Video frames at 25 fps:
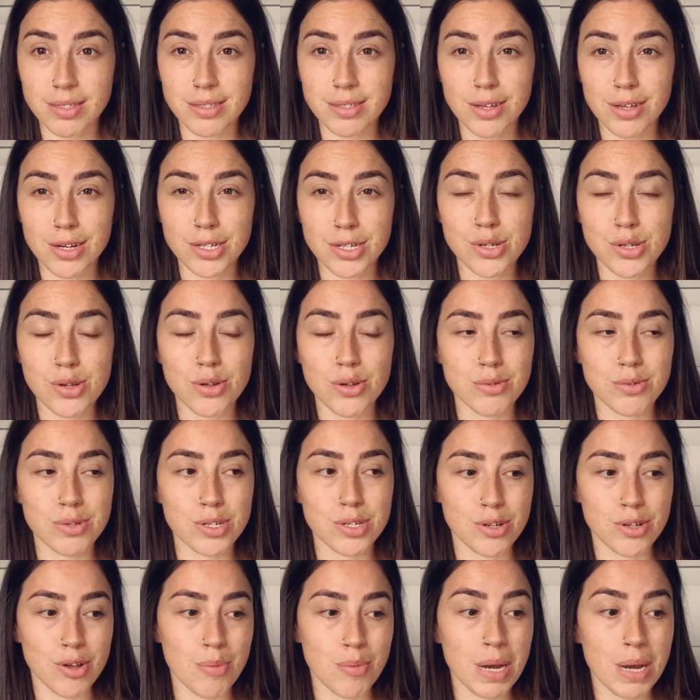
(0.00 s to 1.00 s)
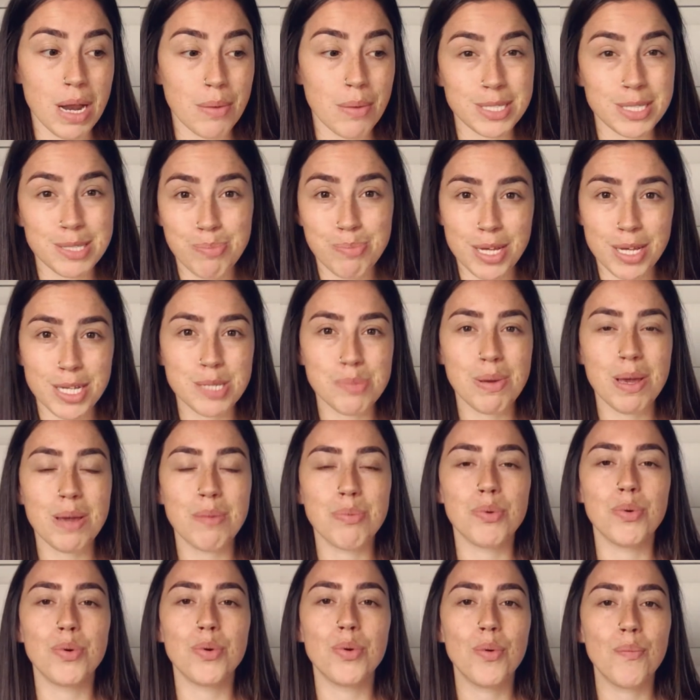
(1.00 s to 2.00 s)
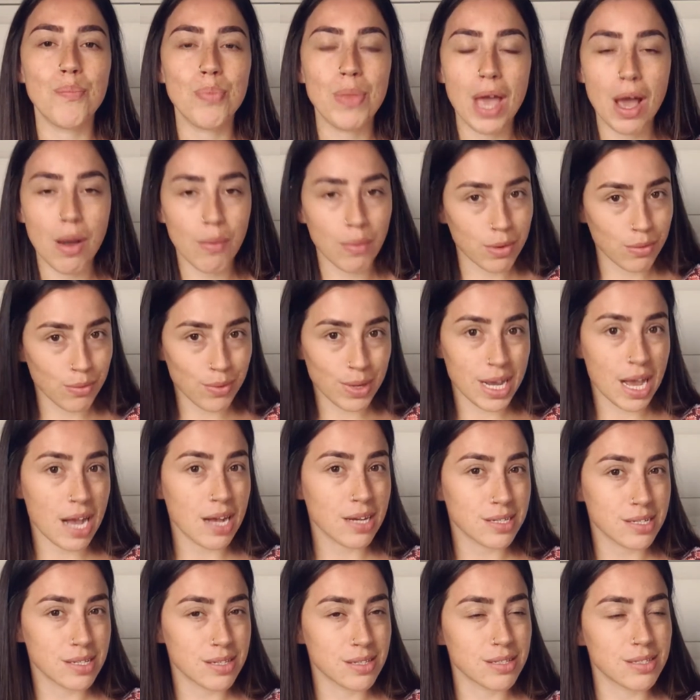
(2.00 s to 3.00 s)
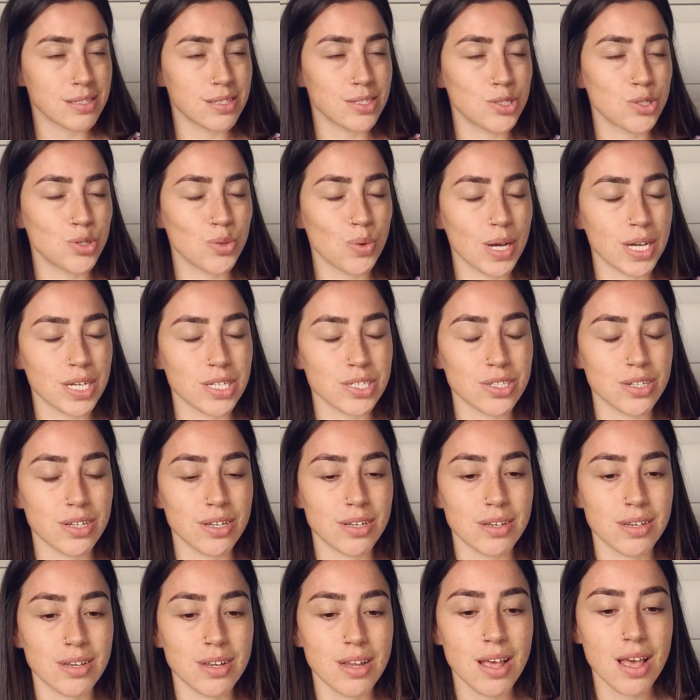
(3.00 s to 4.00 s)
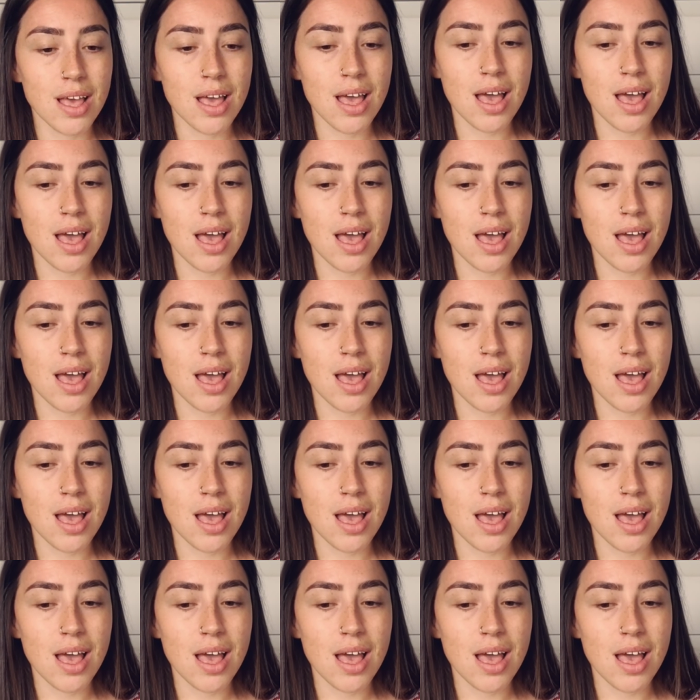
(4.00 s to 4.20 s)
It's going to determine how we speak to people, how we react to the situation,